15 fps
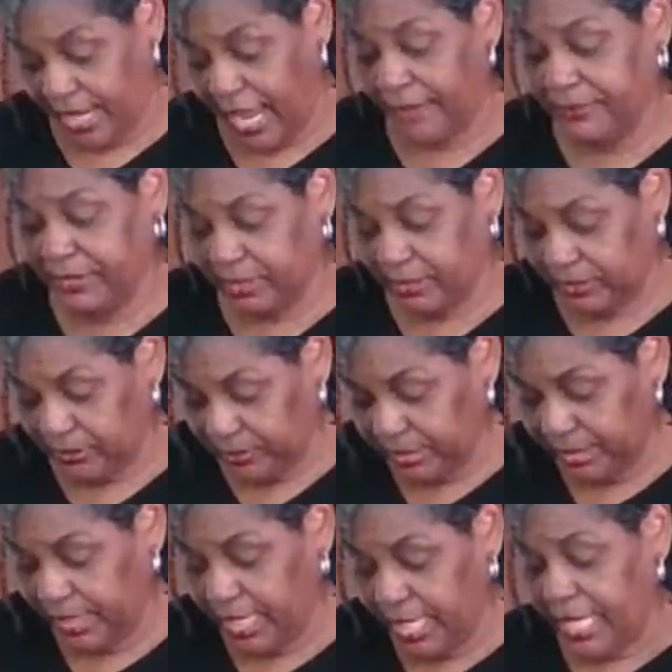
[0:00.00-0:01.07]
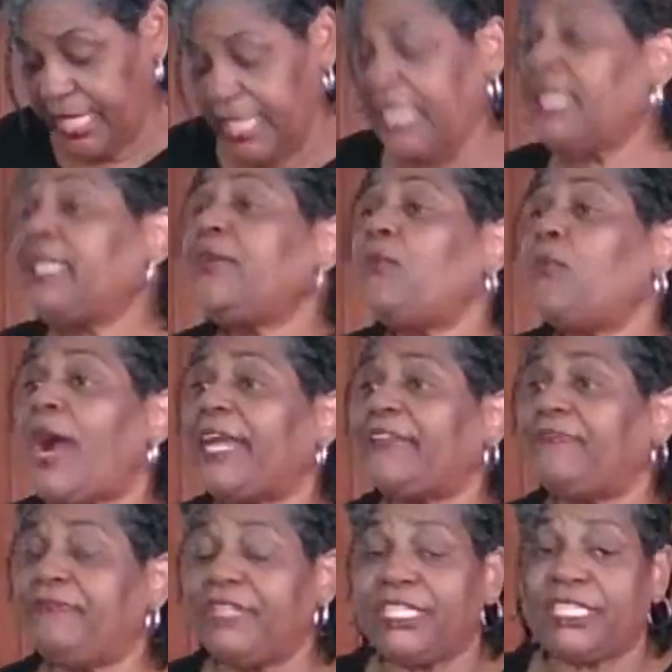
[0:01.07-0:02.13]
Absolutely. Any
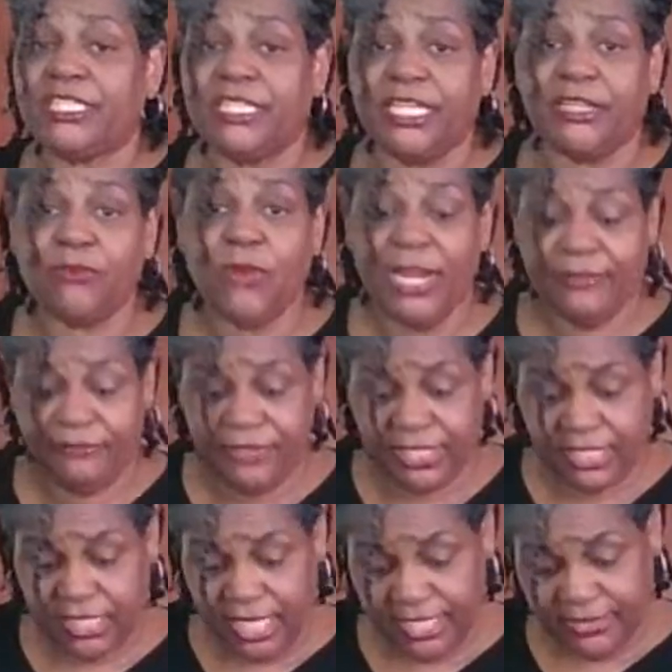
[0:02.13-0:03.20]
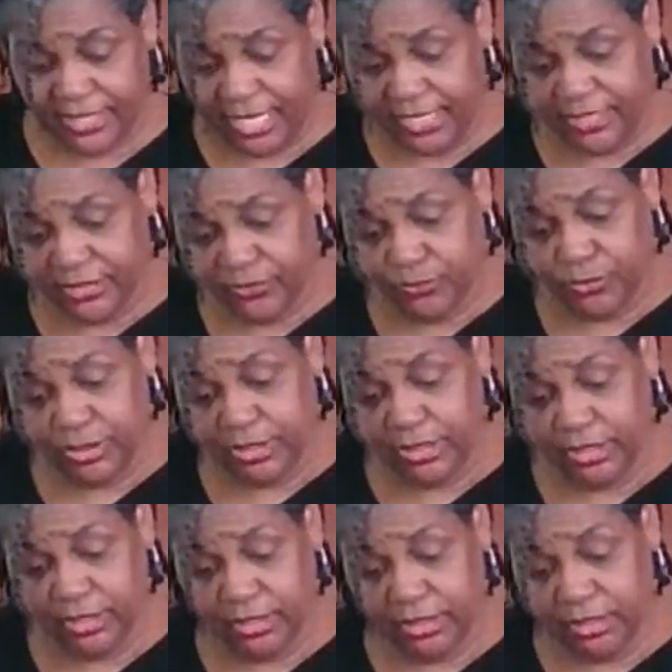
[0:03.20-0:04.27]
white fish, thick white fish like that is
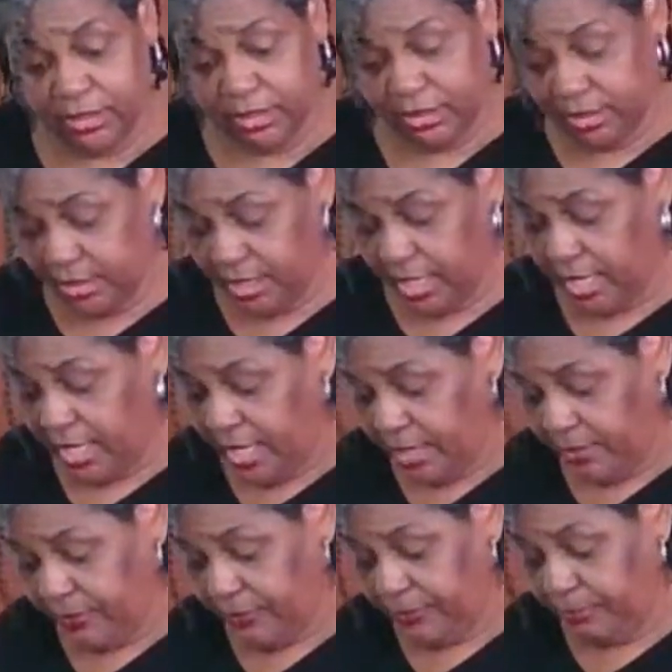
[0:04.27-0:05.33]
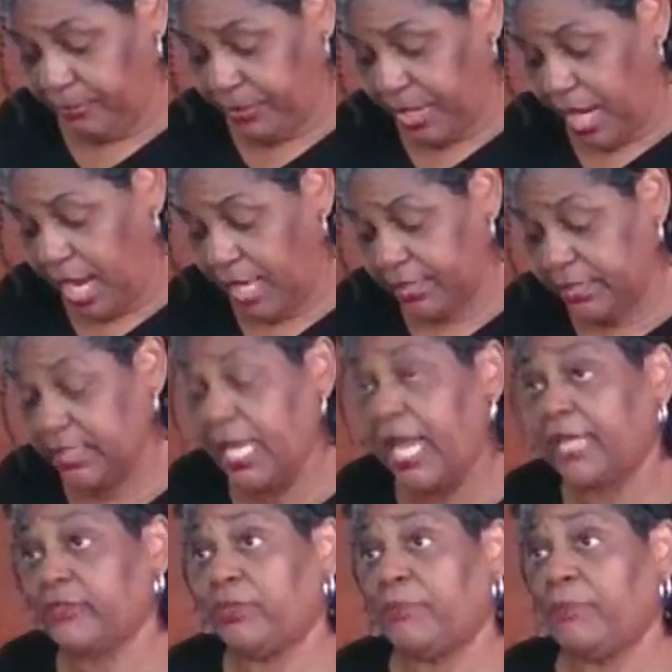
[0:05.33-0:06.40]
really good. And cod is
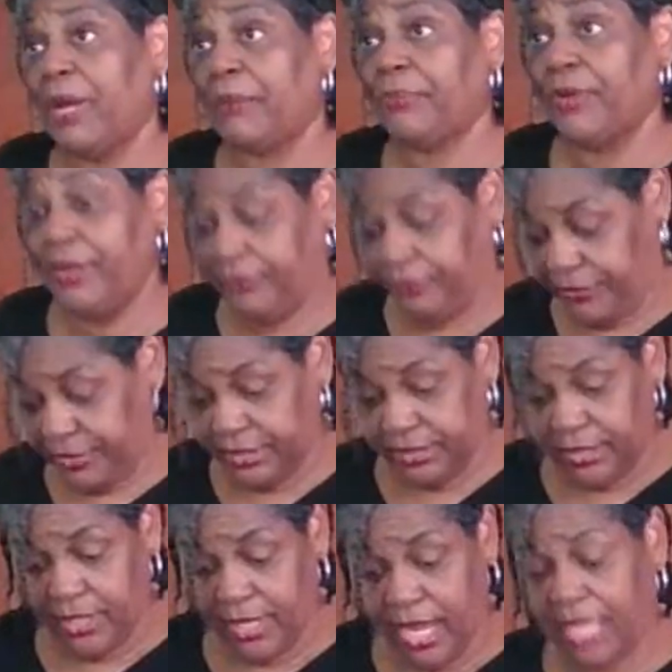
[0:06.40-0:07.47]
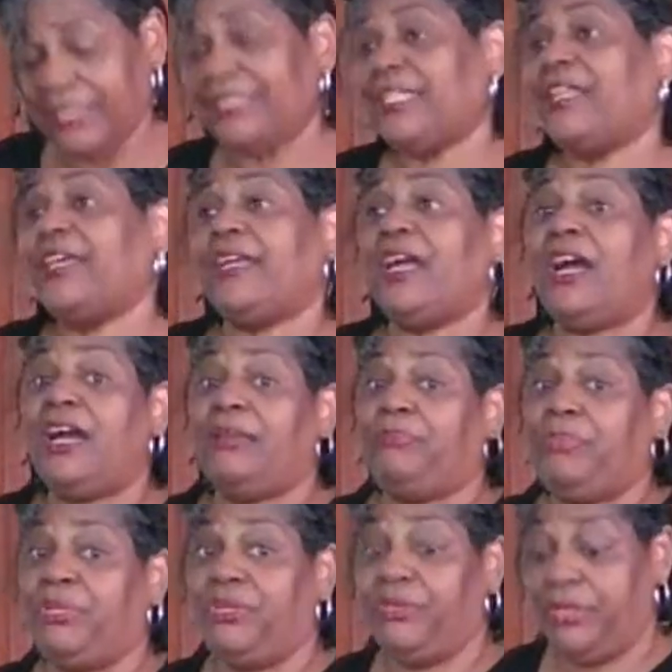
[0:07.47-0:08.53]
actually my preference. I just like cod,
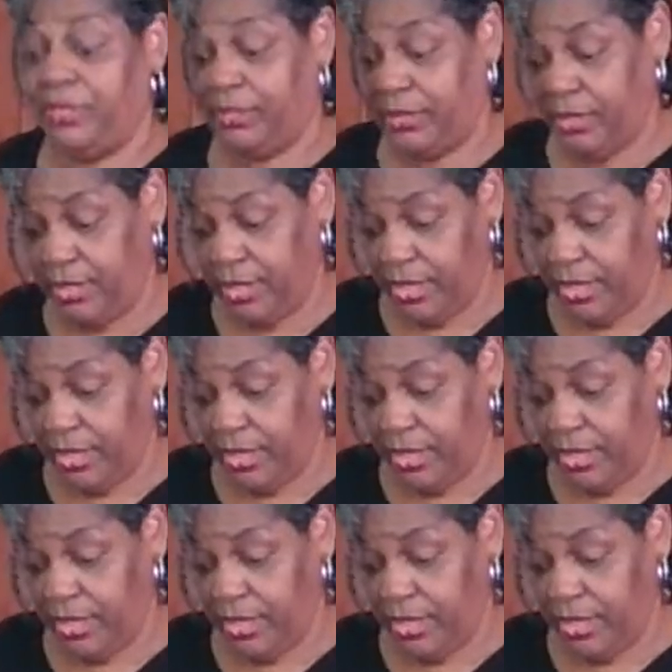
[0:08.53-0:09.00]
period.